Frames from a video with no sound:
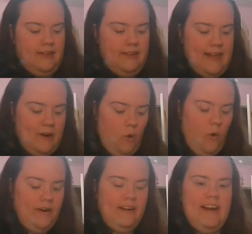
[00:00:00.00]
Then
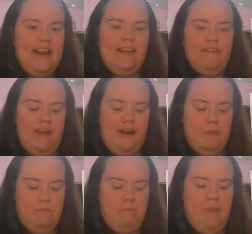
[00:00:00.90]
Horton the elephant
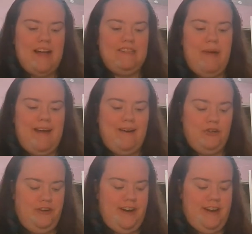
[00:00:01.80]
passed by her
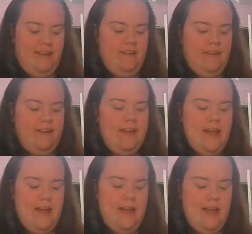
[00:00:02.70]
tree.
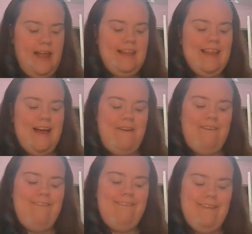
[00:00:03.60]

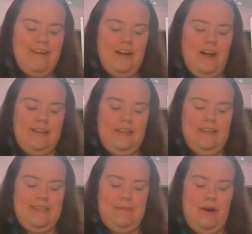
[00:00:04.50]
"Hello," called the
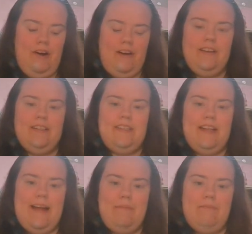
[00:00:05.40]
lazy bird,
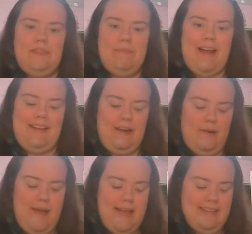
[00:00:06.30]
smiling
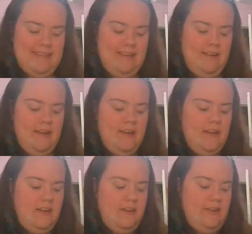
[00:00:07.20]
her best.
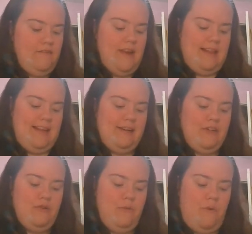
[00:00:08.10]
"You've nothing to
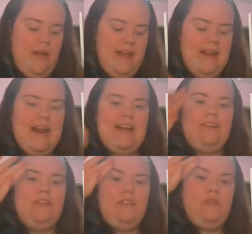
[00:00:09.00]
do, and I
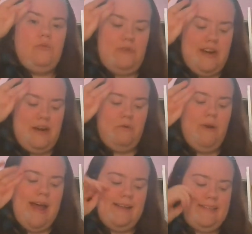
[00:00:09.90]
do need a
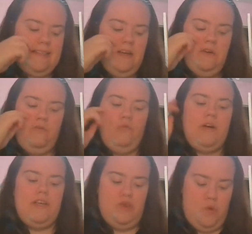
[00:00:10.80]
rest.
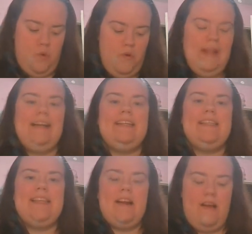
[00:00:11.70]
Would you like to
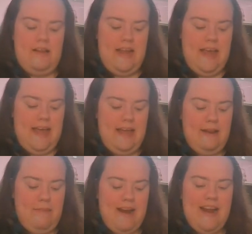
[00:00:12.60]
sit on the egg
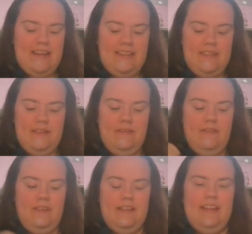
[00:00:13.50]
in my nest?"
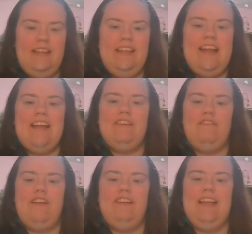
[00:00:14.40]
The
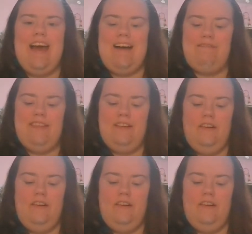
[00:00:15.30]
elephant laughed.